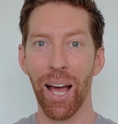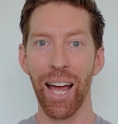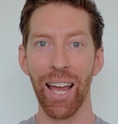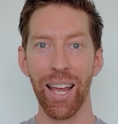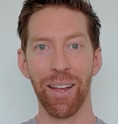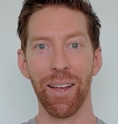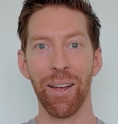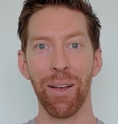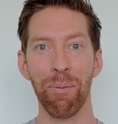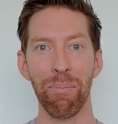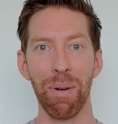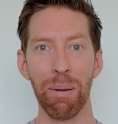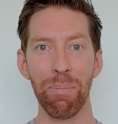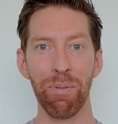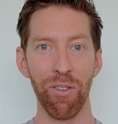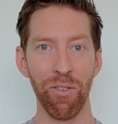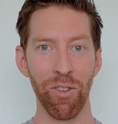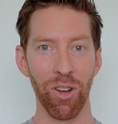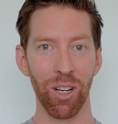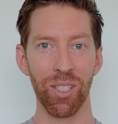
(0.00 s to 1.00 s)
Hey,
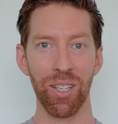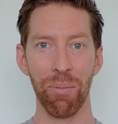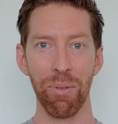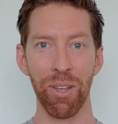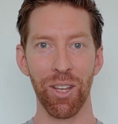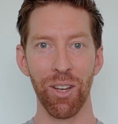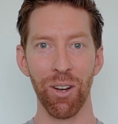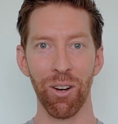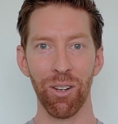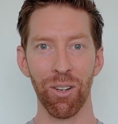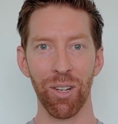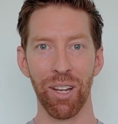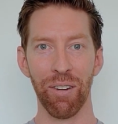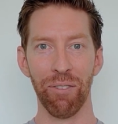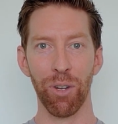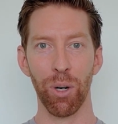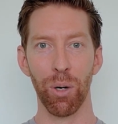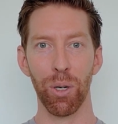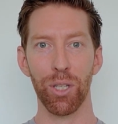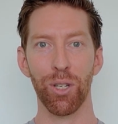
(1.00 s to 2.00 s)
maybe you've got something you're looking
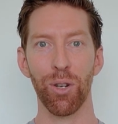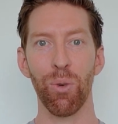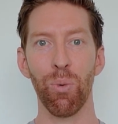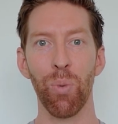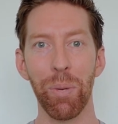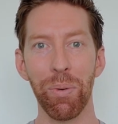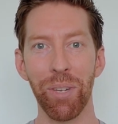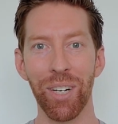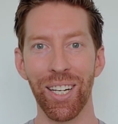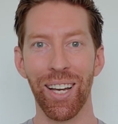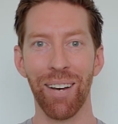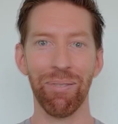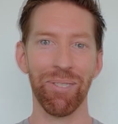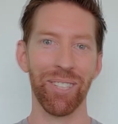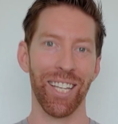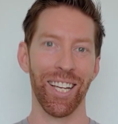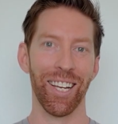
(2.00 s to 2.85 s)
forward to. We would love to